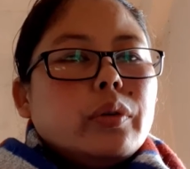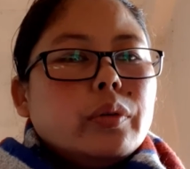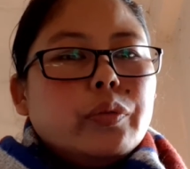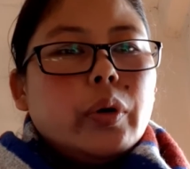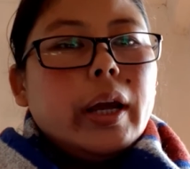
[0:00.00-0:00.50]

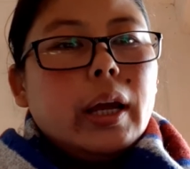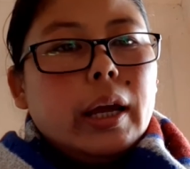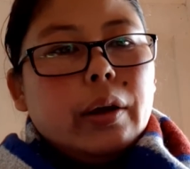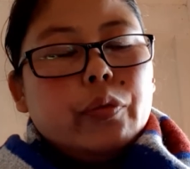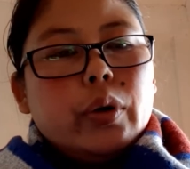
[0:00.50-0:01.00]
for
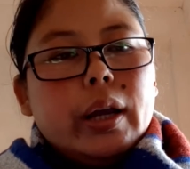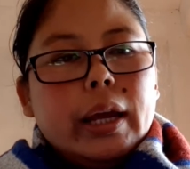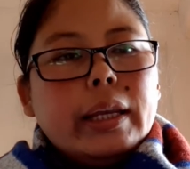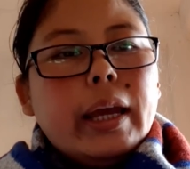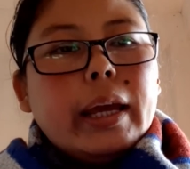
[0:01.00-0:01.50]

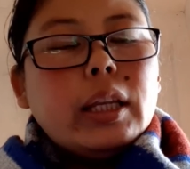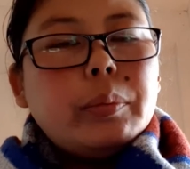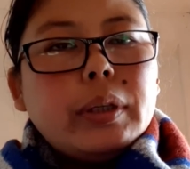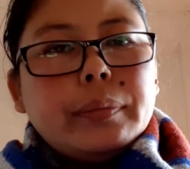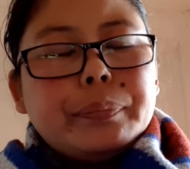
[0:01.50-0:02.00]
any
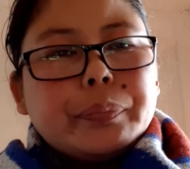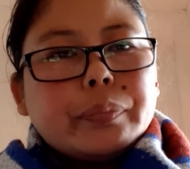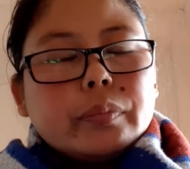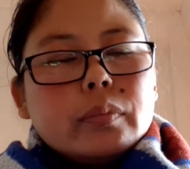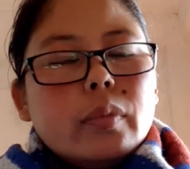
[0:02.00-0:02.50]
enemy,
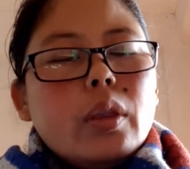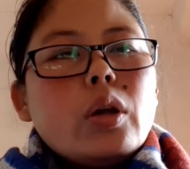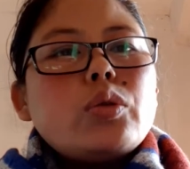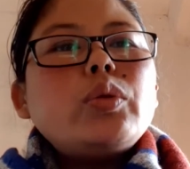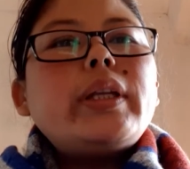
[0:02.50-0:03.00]

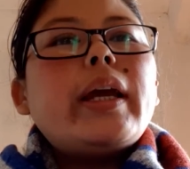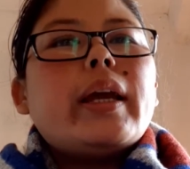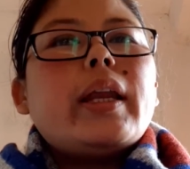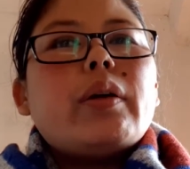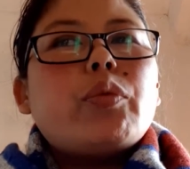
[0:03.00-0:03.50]
so they
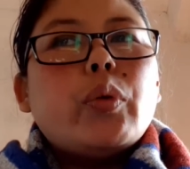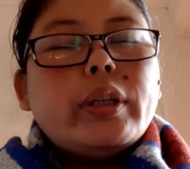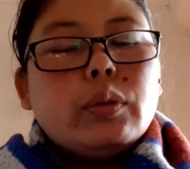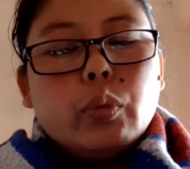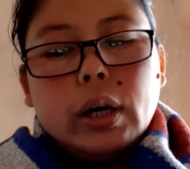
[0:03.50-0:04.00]
can
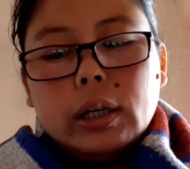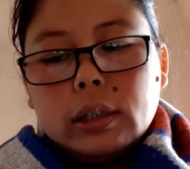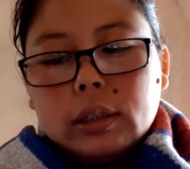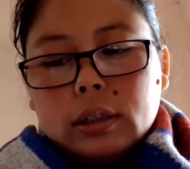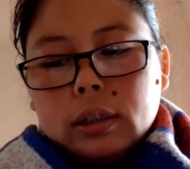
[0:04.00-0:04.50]
avoid war.
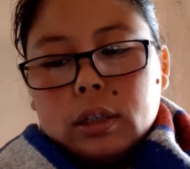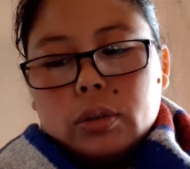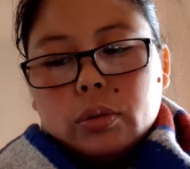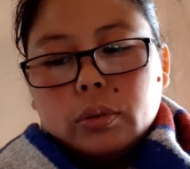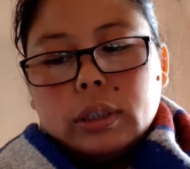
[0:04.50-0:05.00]

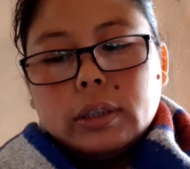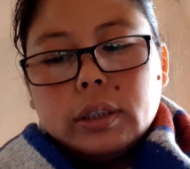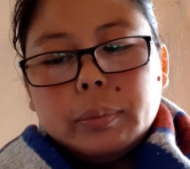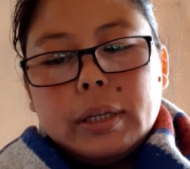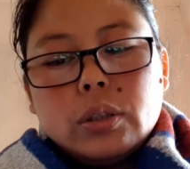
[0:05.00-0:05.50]
So the
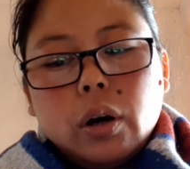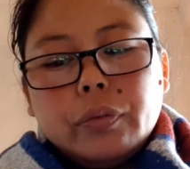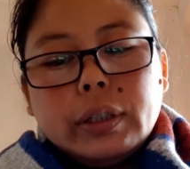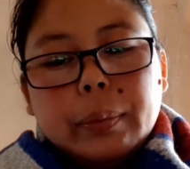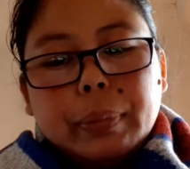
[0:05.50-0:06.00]
term is
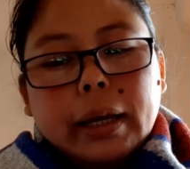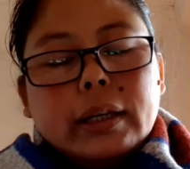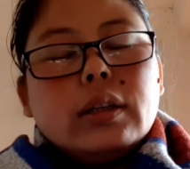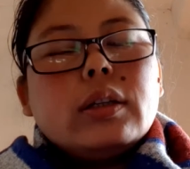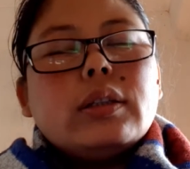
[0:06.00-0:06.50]
often
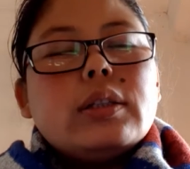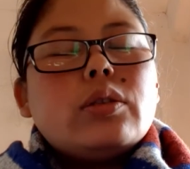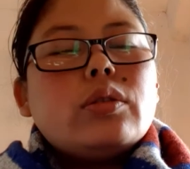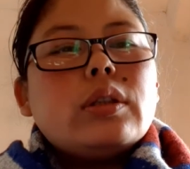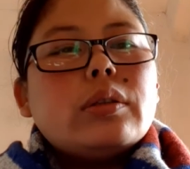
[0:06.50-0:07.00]
applied.
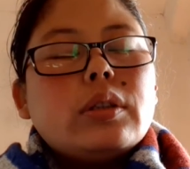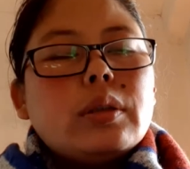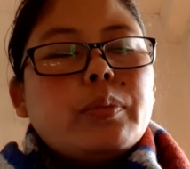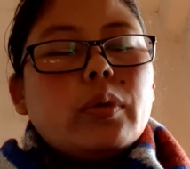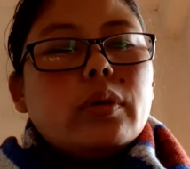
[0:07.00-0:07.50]
The
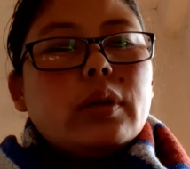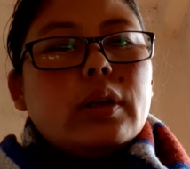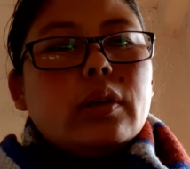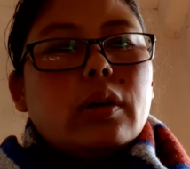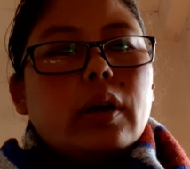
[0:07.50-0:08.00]
term
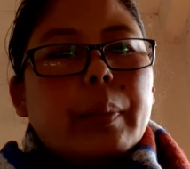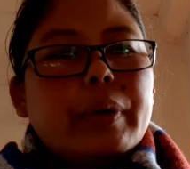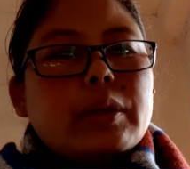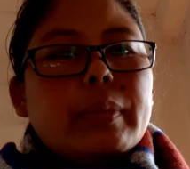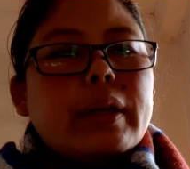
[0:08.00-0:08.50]

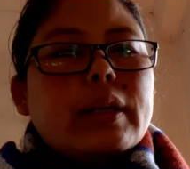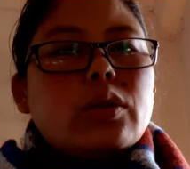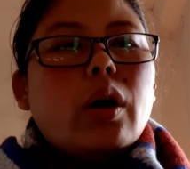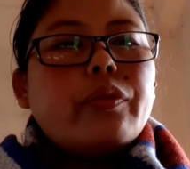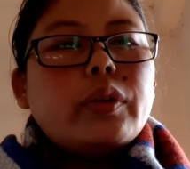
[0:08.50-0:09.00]
appeasement is
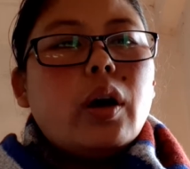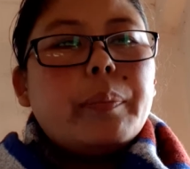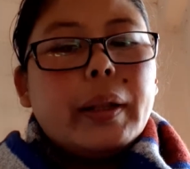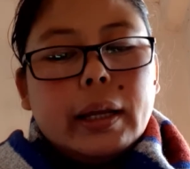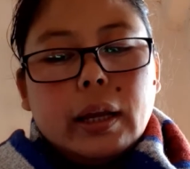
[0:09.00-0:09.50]
often
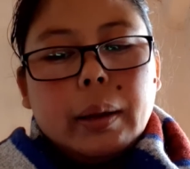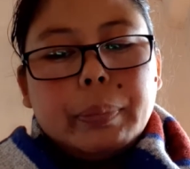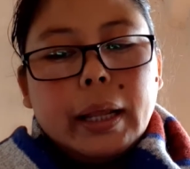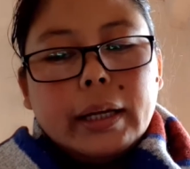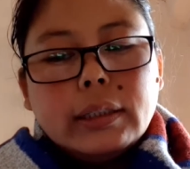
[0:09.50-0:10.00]

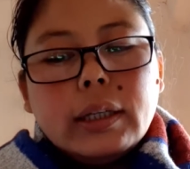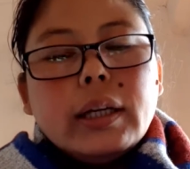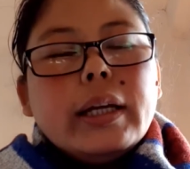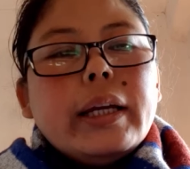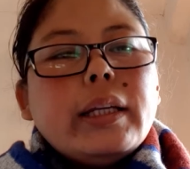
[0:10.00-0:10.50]
applied
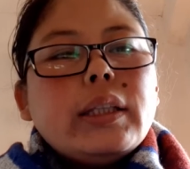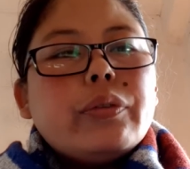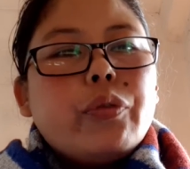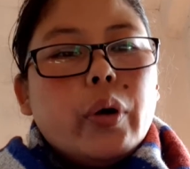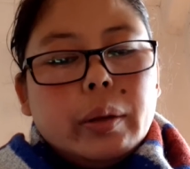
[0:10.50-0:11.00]
in the
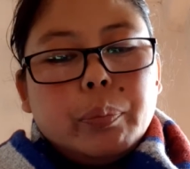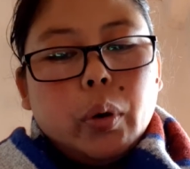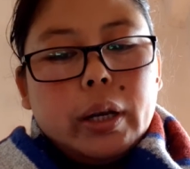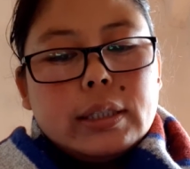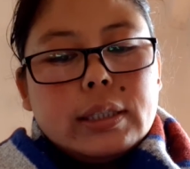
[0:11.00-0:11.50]
foreign
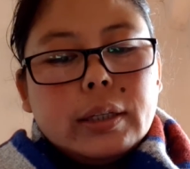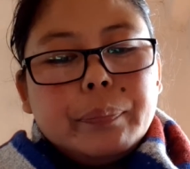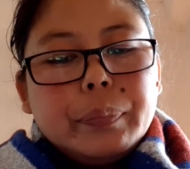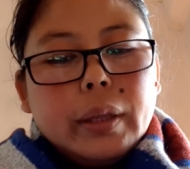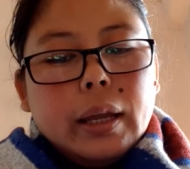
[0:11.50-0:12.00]
policy,
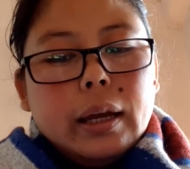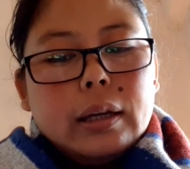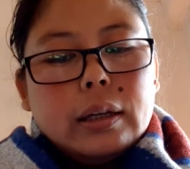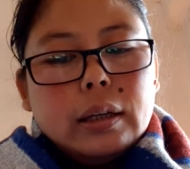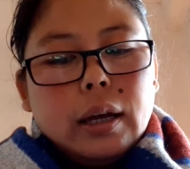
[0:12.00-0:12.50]

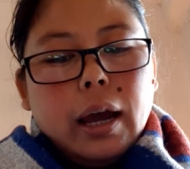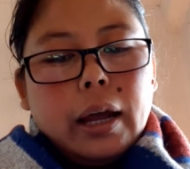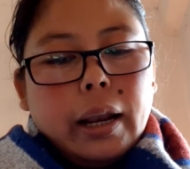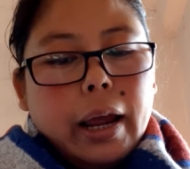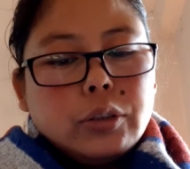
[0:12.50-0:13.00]

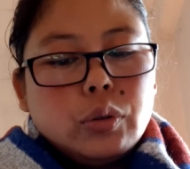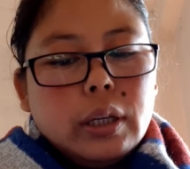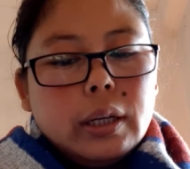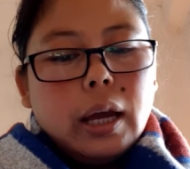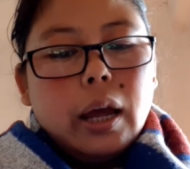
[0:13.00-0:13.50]
and
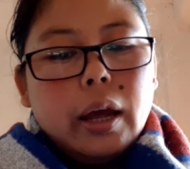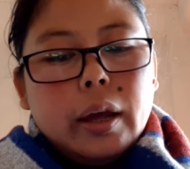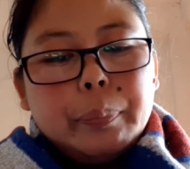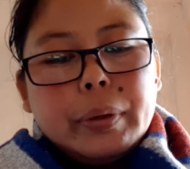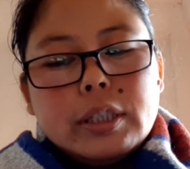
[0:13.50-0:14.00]
actually
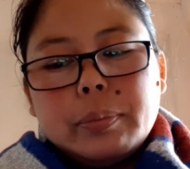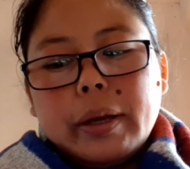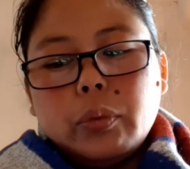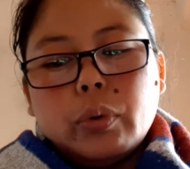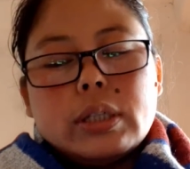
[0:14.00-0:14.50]
appeasement